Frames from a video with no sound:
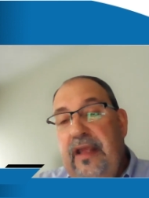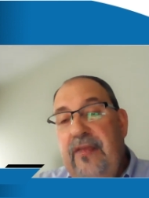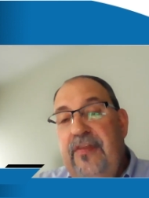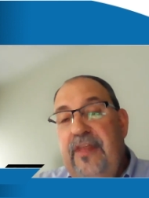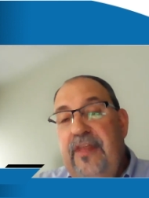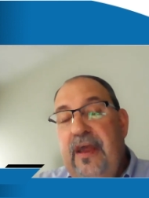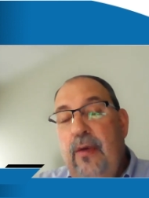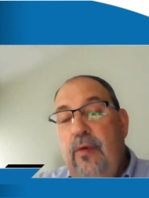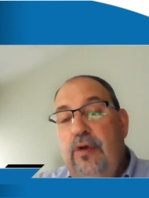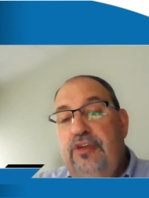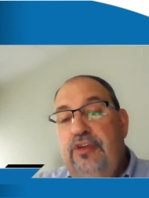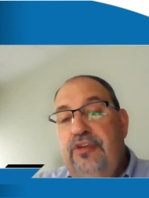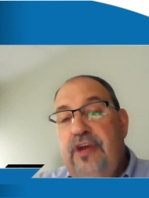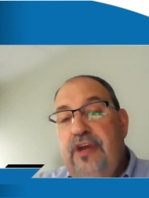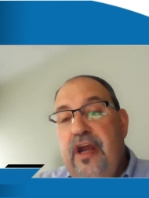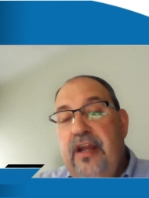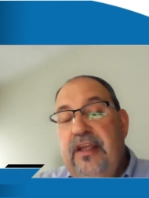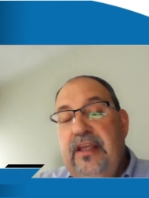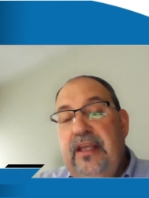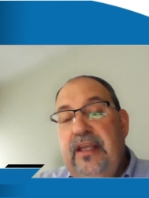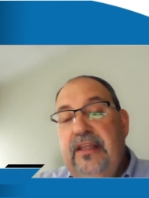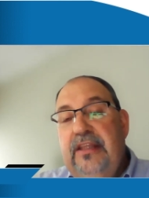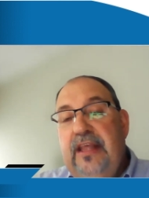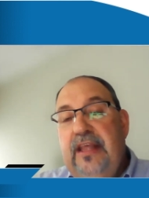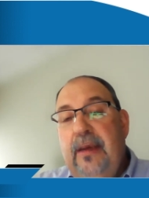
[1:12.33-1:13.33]
in that we're trying
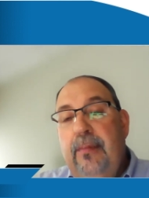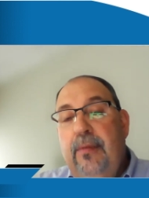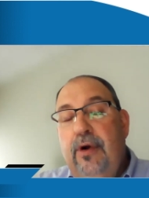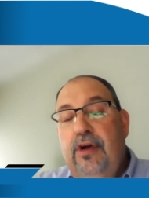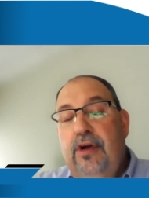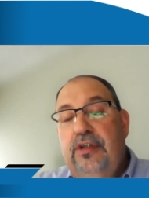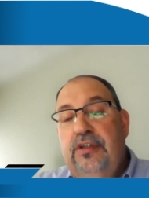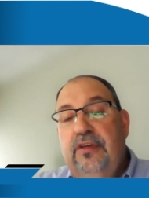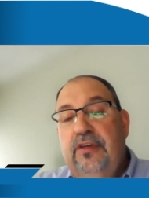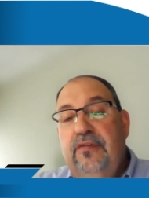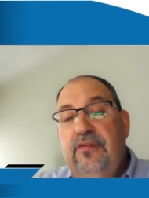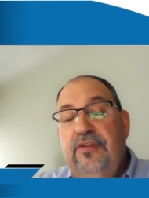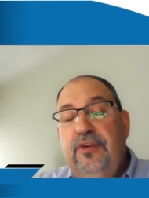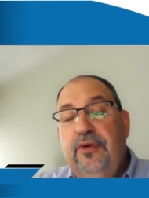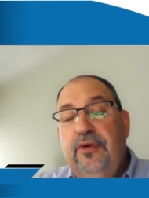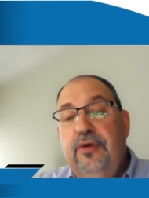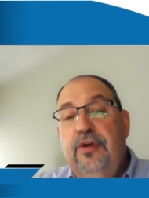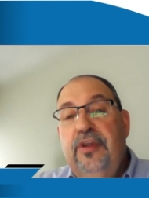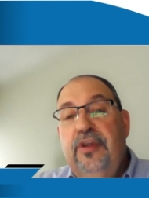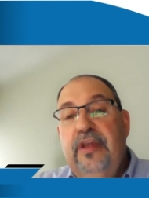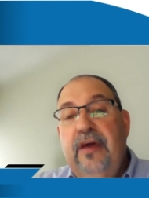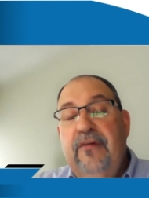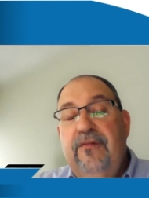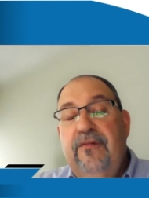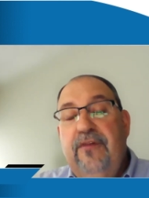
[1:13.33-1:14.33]
to get that person
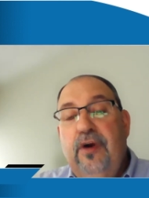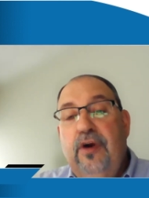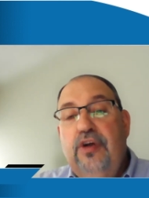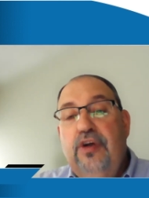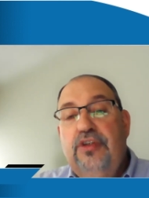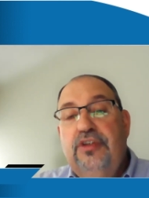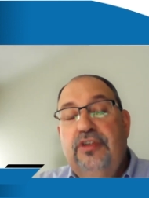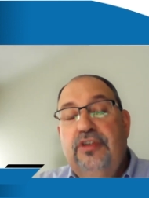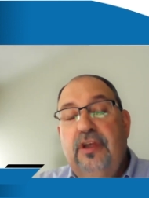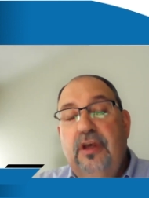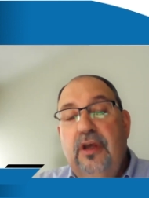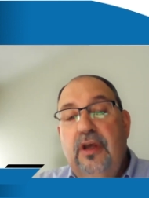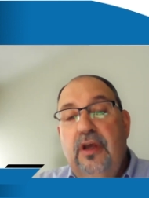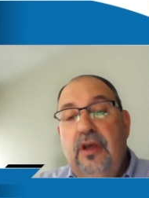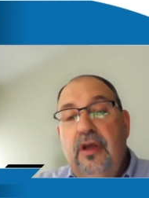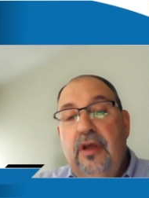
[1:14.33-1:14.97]
through that first